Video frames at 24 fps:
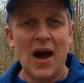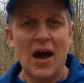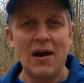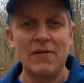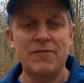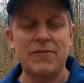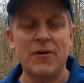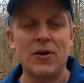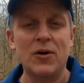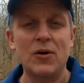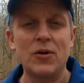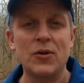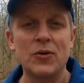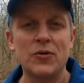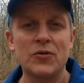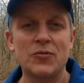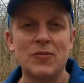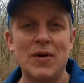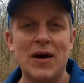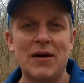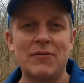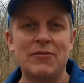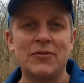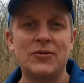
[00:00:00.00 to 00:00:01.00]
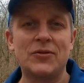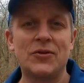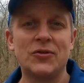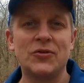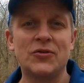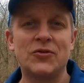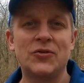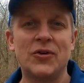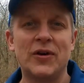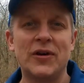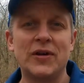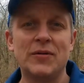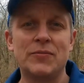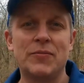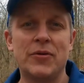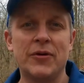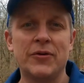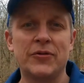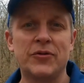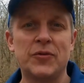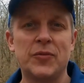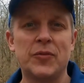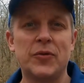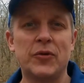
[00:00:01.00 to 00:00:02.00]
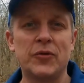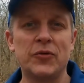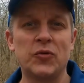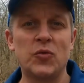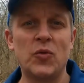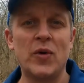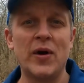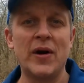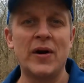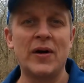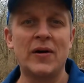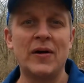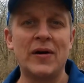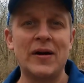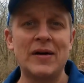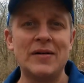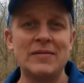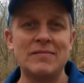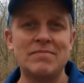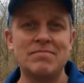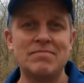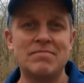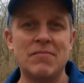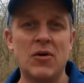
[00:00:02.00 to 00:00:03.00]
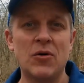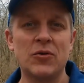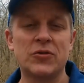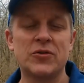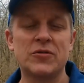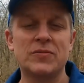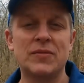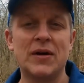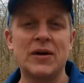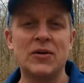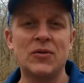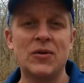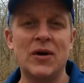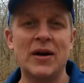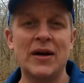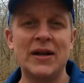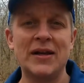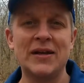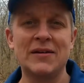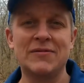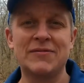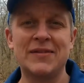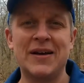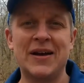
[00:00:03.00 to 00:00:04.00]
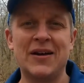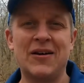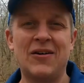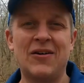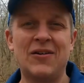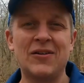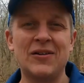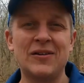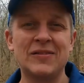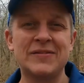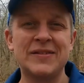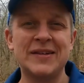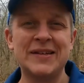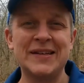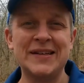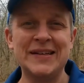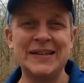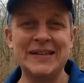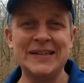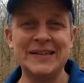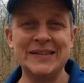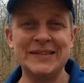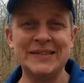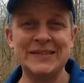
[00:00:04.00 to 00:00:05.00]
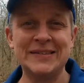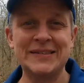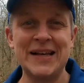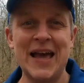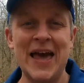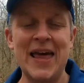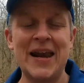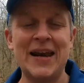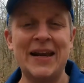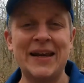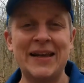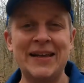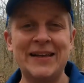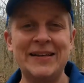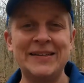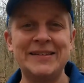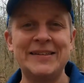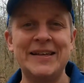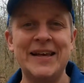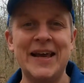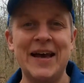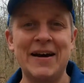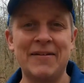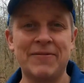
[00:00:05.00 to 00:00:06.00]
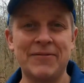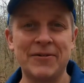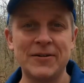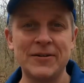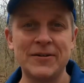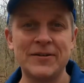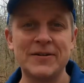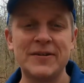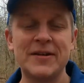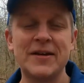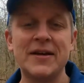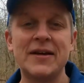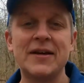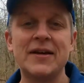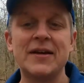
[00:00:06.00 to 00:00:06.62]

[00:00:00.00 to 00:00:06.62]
I follow those Maffetone training principles, where most of my running, if not all of it, is at an easy effort.